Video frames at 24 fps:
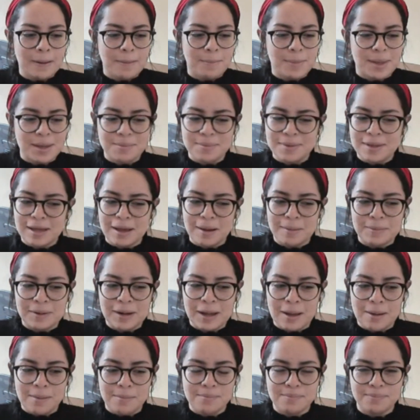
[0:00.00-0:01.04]
maybe I'm
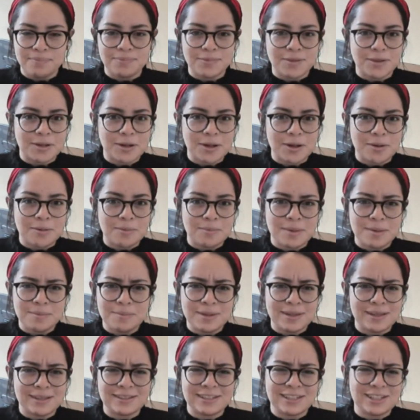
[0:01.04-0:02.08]
not,
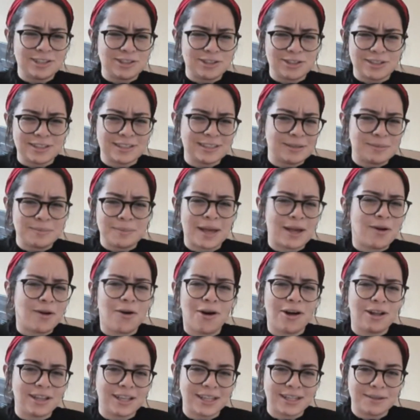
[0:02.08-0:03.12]
maybe teacher isn't my
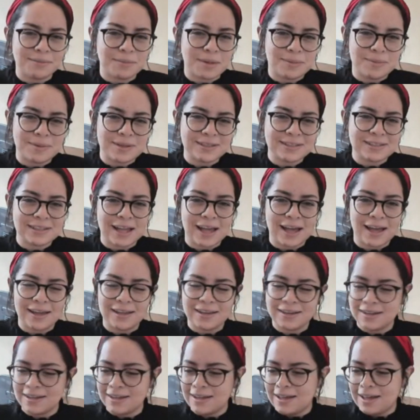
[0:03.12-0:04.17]
calling. Maybe it's
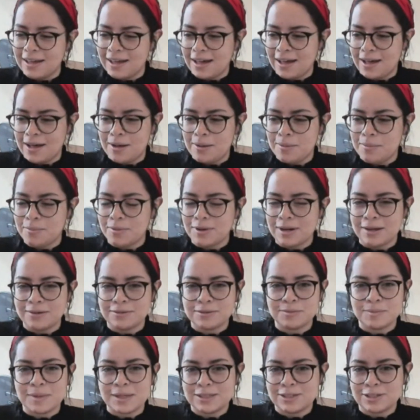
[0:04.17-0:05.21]
not what I
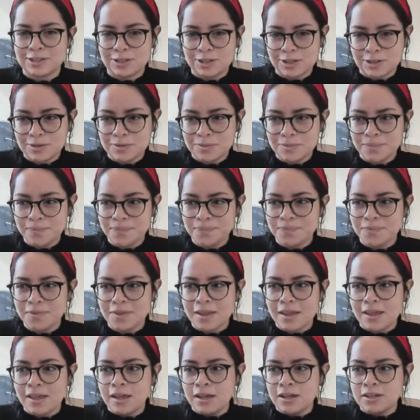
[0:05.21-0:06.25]
was meant to do.
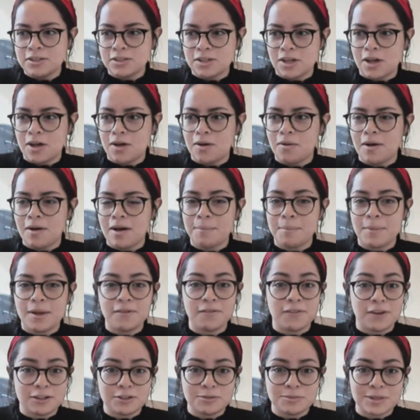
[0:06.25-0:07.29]
So my
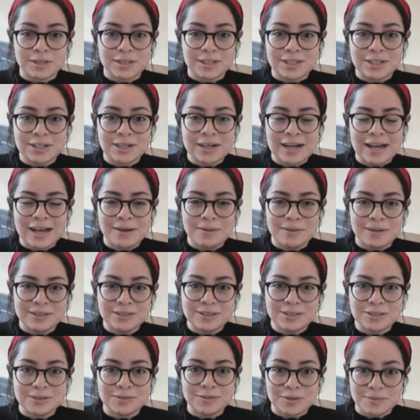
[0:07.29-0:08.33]
freshman year, I went
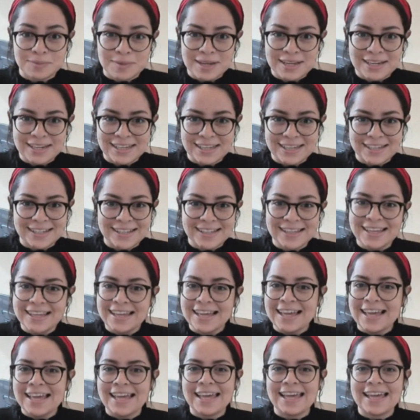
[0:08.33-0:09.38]
to Romania,
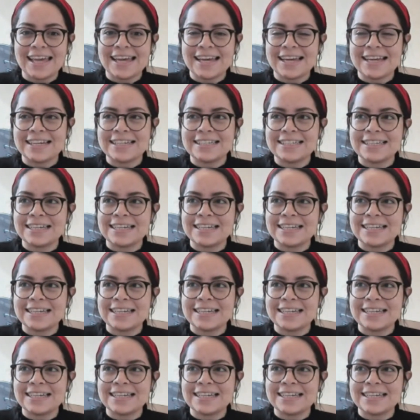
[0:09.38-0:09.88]
and